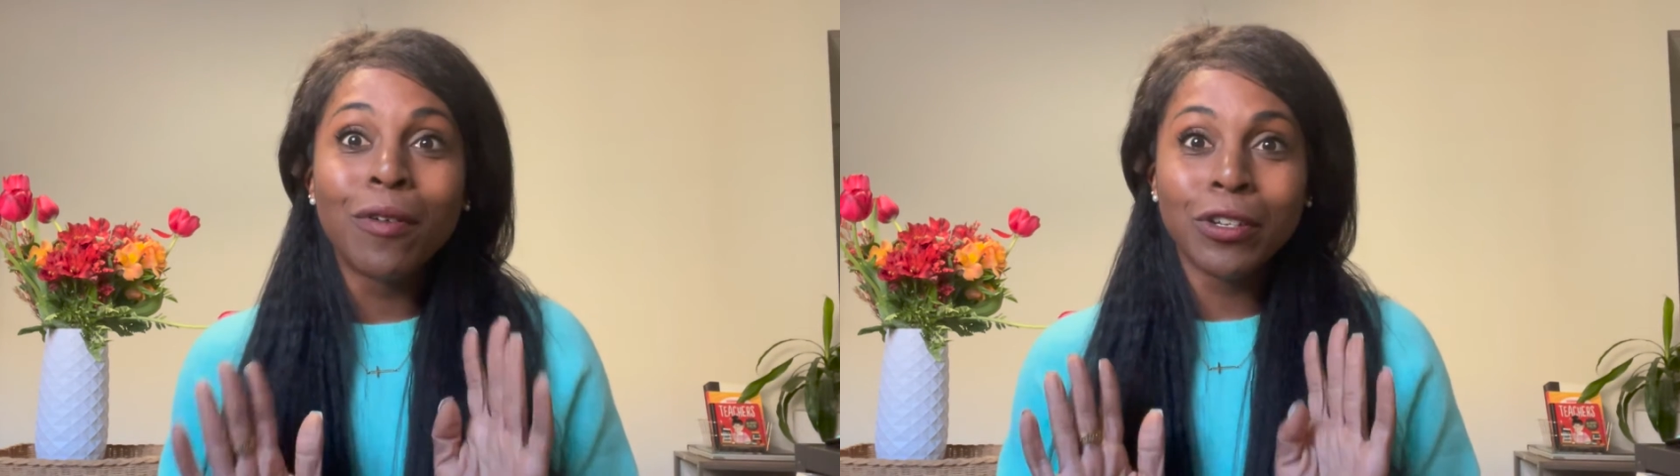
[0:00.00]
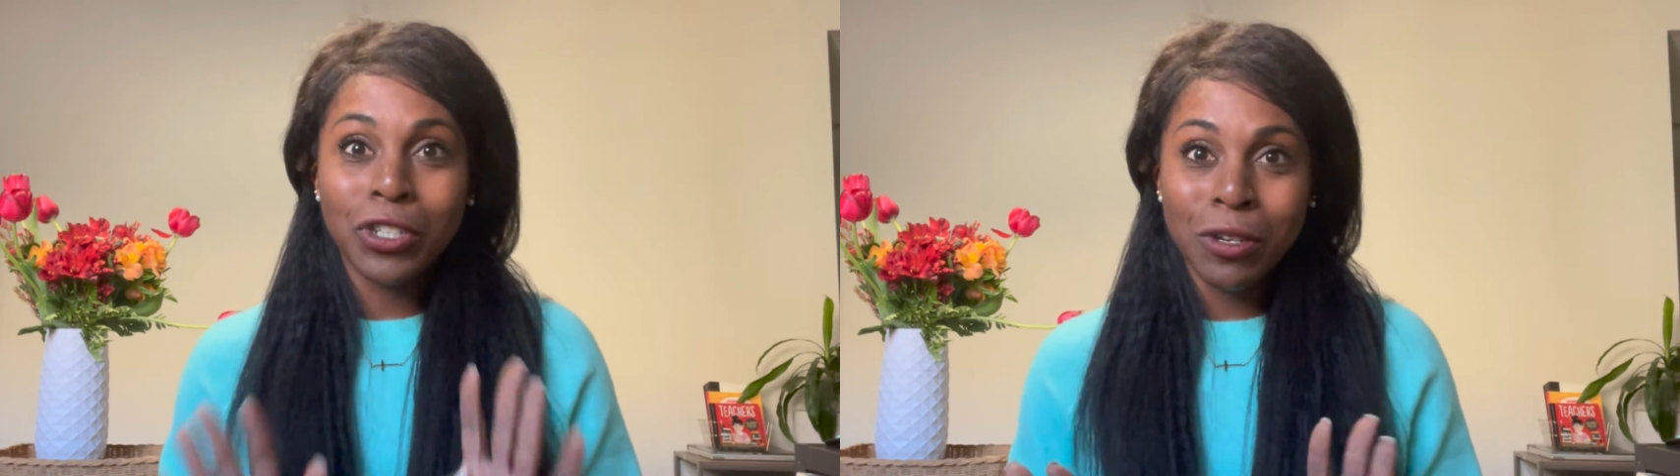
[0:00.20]

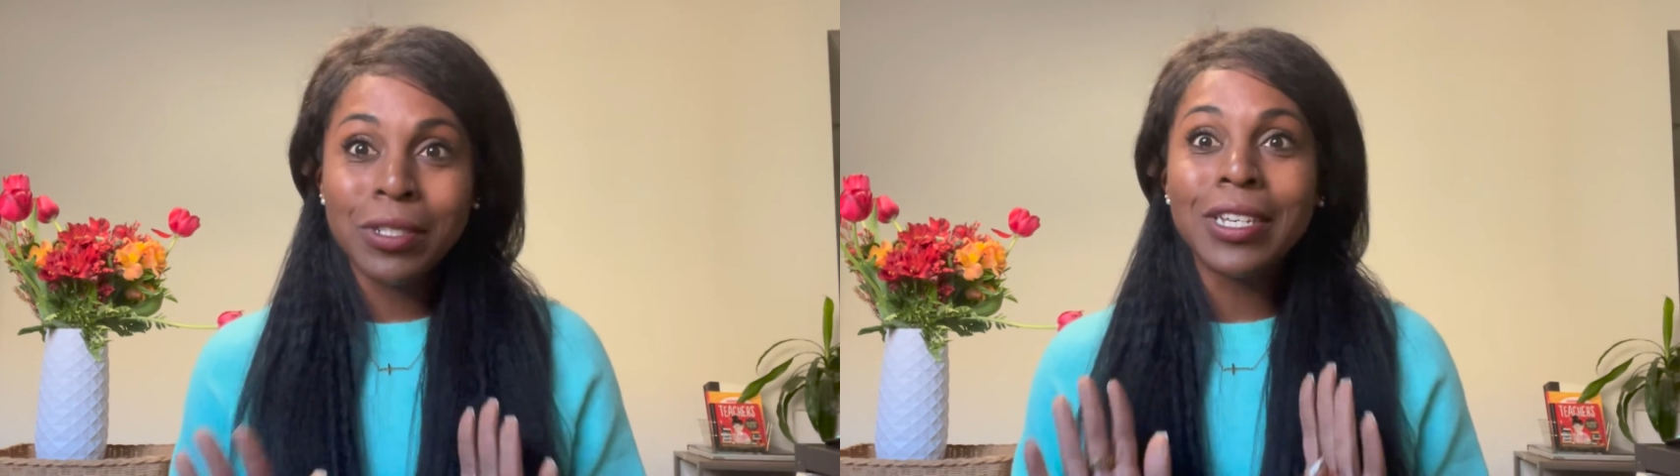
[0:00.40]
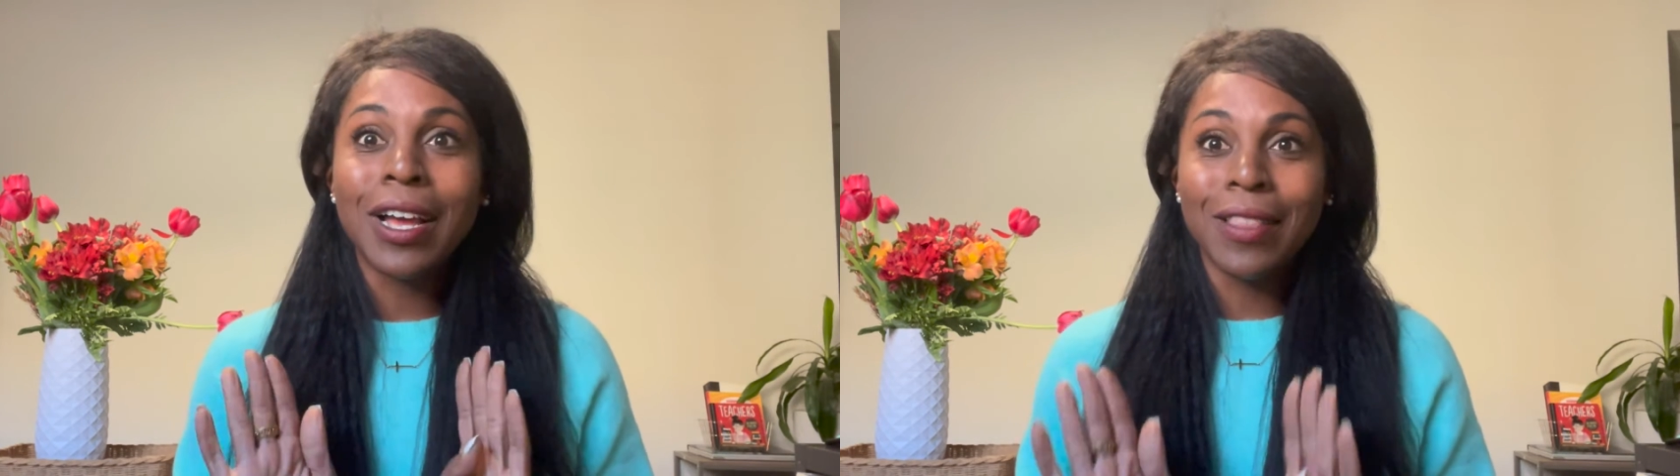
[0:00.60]
we're
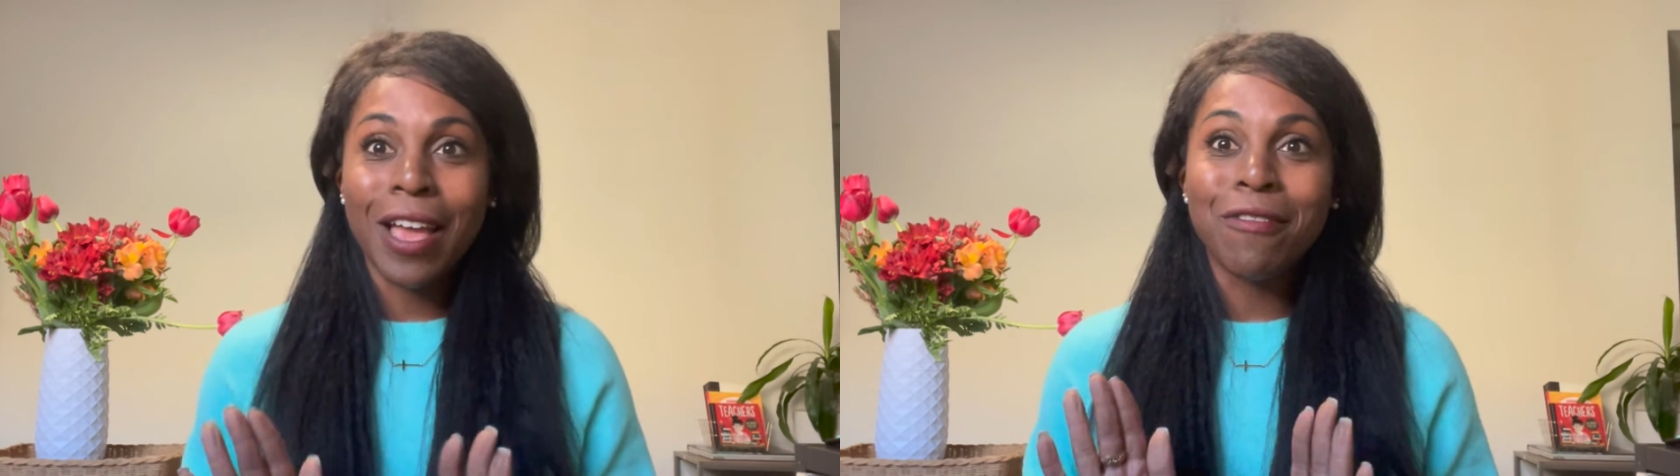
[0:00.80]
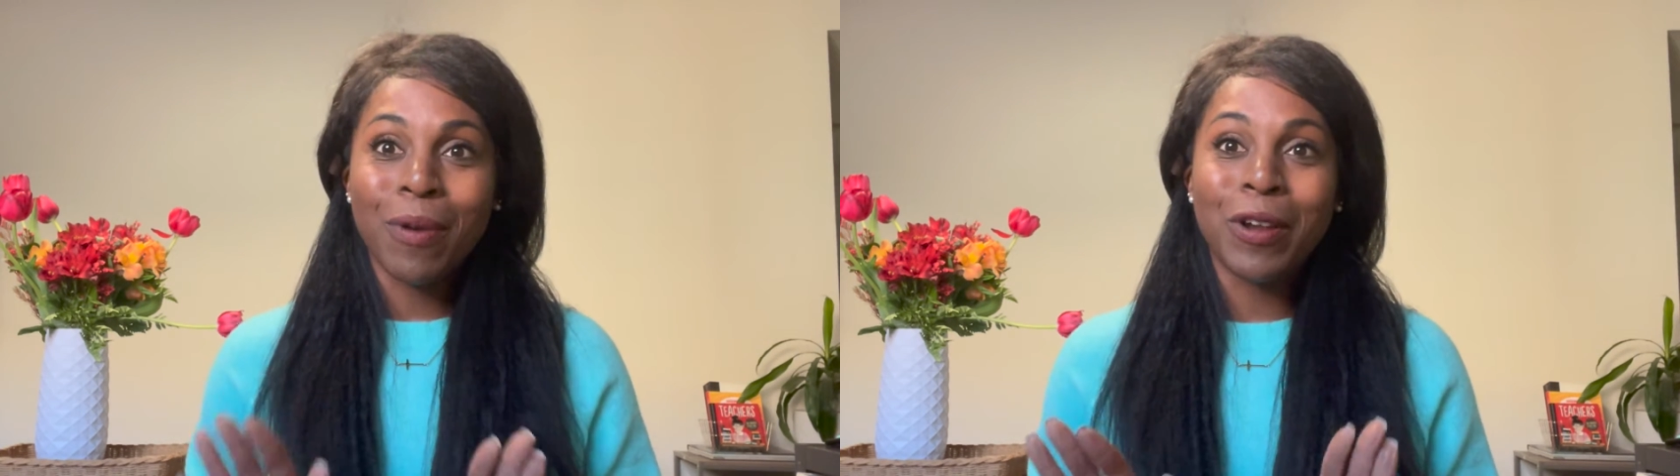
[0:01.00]
choosing a
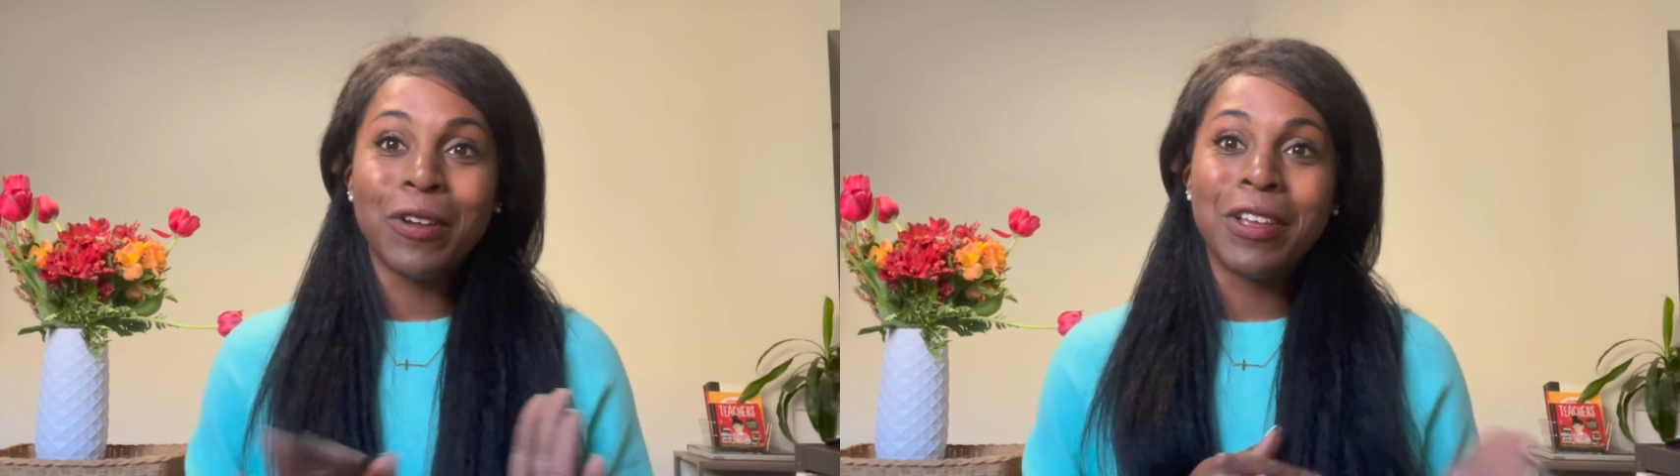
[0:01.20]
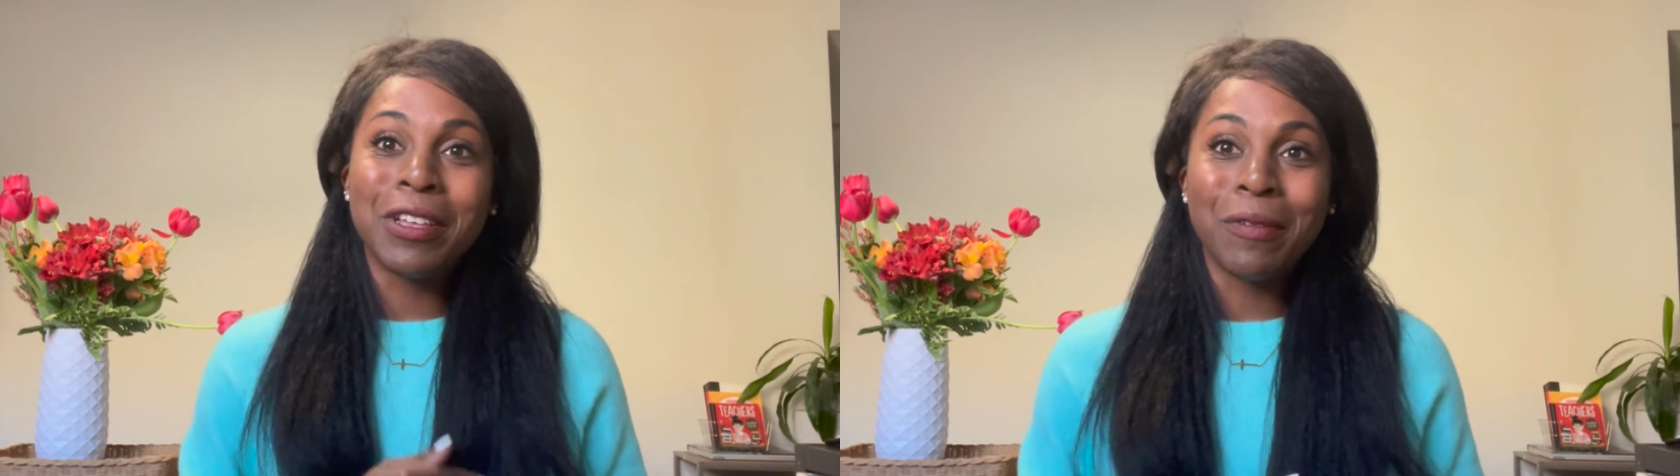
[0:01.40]
life
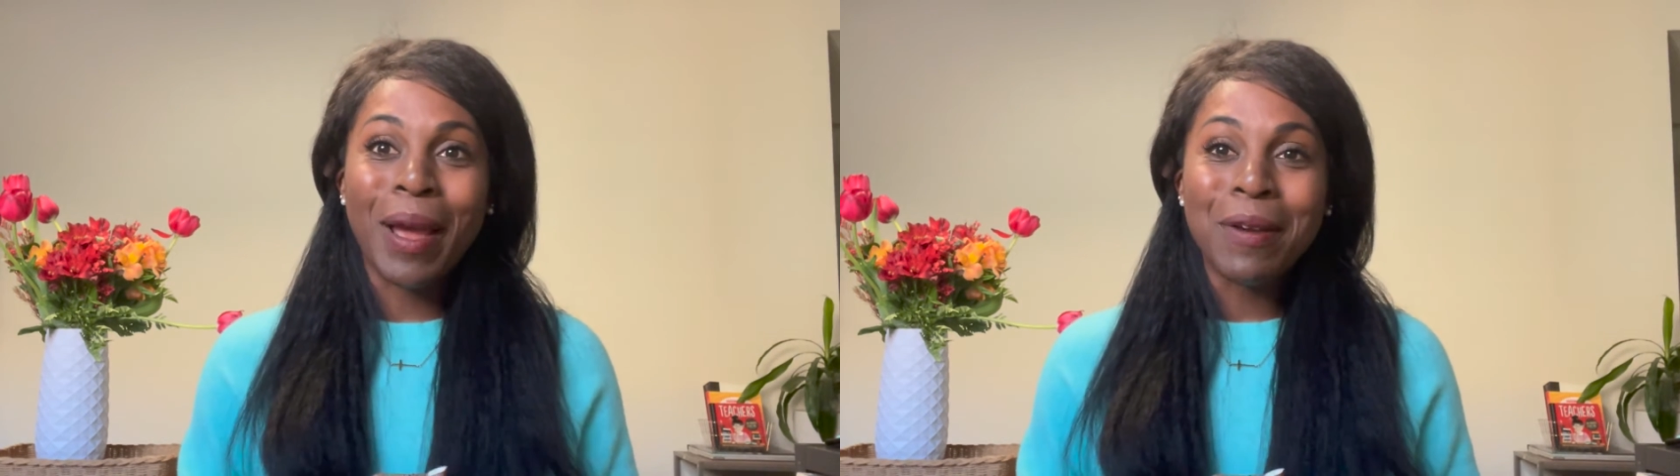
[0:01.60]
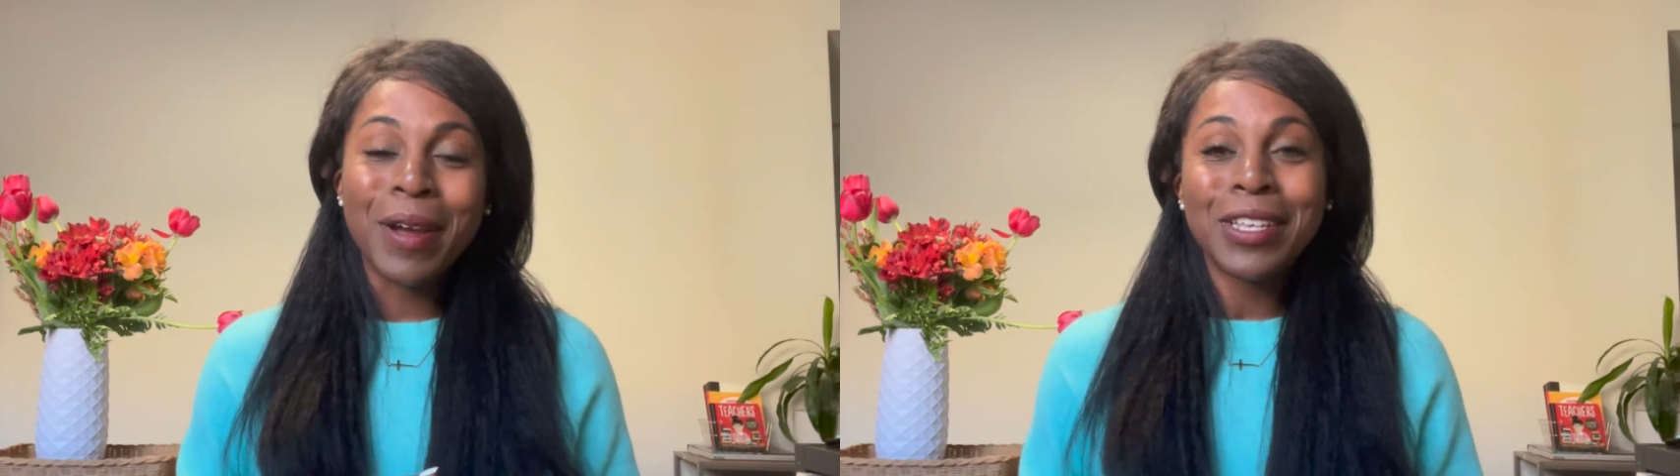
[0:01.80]
partner in the
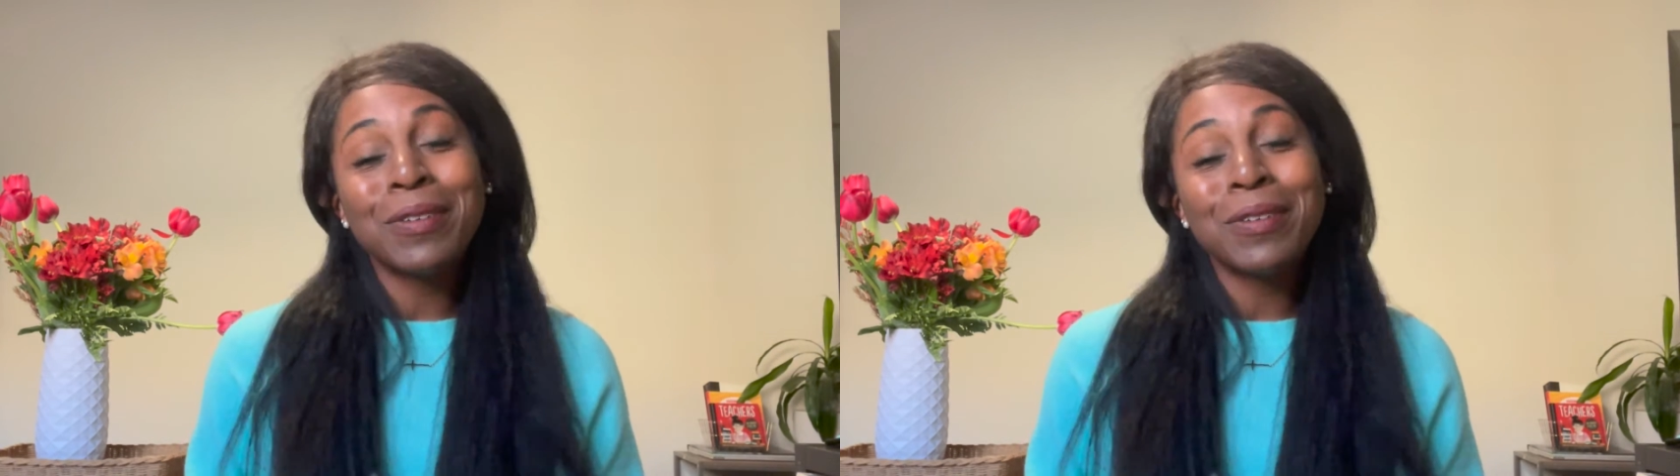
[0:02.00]
right way.